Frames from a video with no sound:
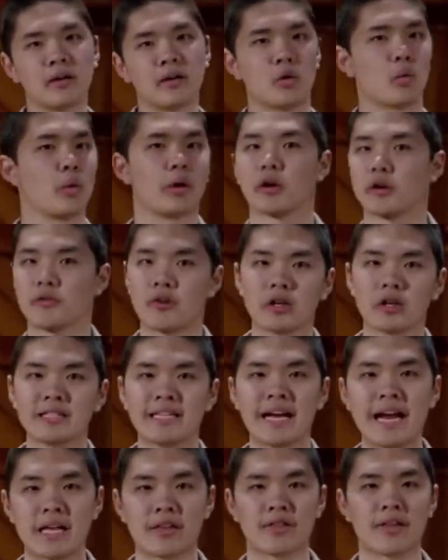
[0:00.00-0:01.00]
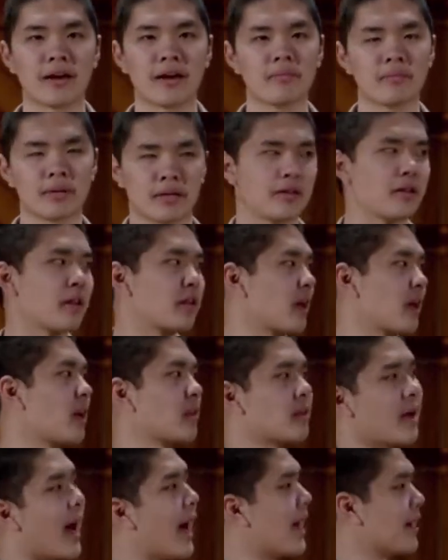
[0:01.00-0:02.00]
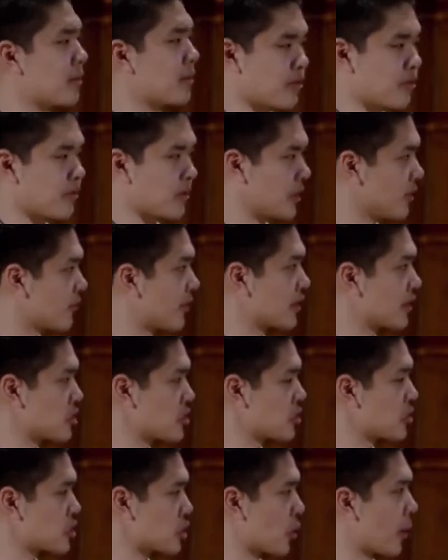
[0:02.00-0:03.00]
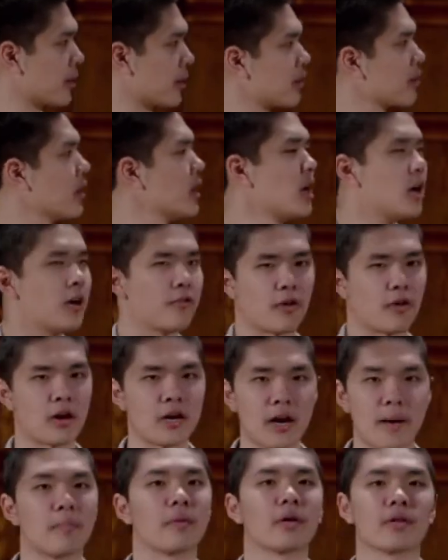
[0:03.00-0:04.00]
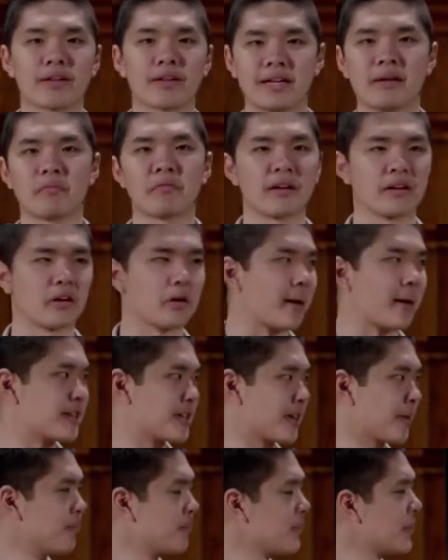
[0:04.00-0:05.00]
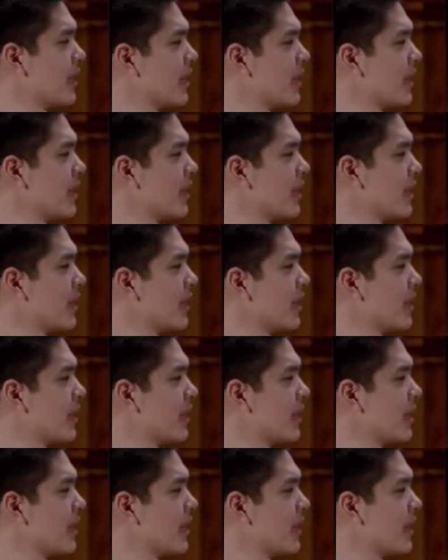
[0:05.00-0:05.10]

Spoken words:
We could have called it anything, but in this case, I is just a conventional choice for a number that keeps incrementing.